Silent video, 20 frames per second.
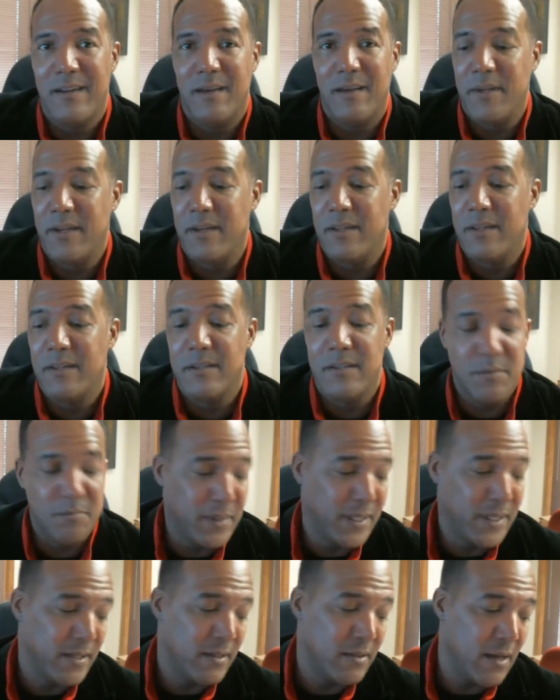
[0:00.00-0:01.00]
I mean, it,
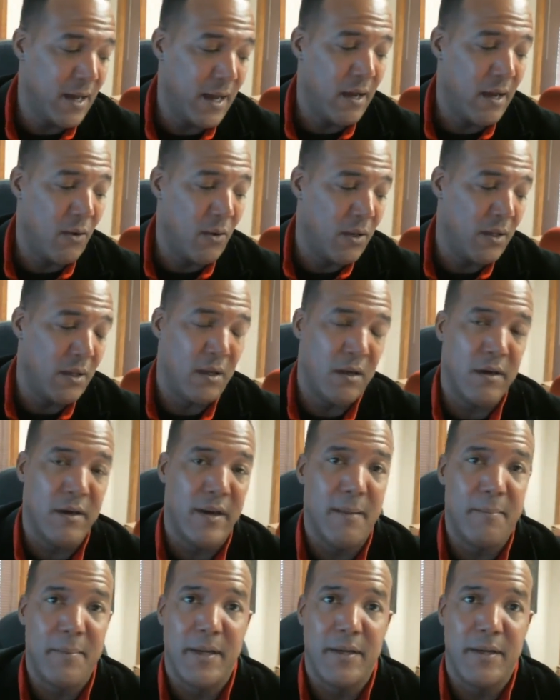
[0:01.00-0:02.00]
but I only learned
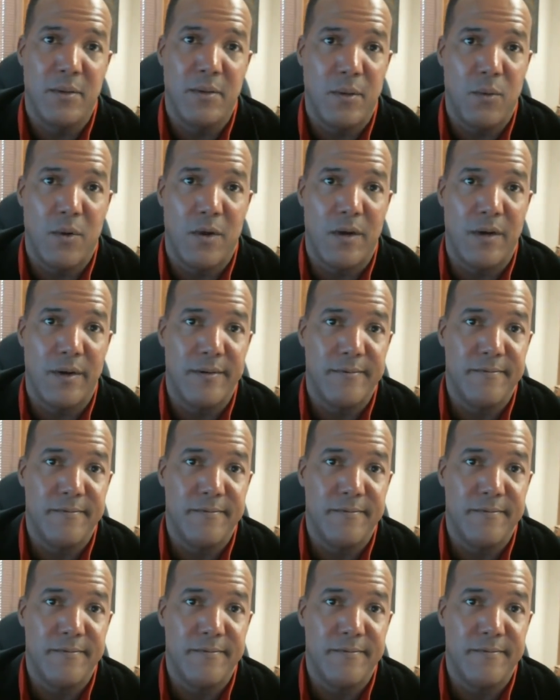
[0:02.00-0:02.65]
that by doing the work.